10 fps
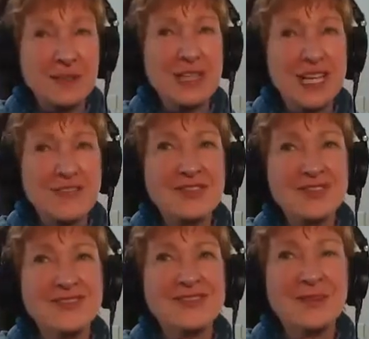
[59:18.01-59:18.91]
I'm gonna have
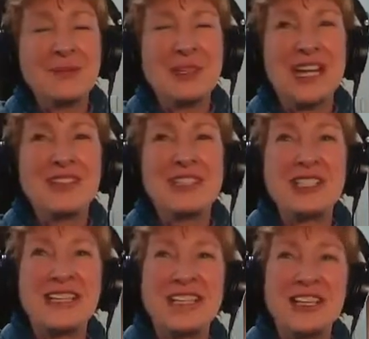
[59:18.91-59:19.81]
to
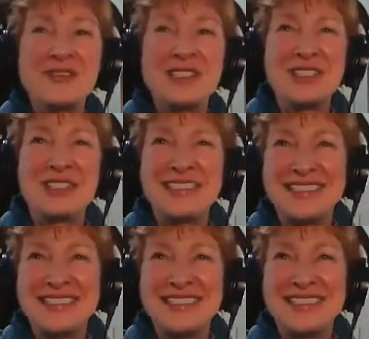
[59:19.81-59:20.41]
check that out for sure.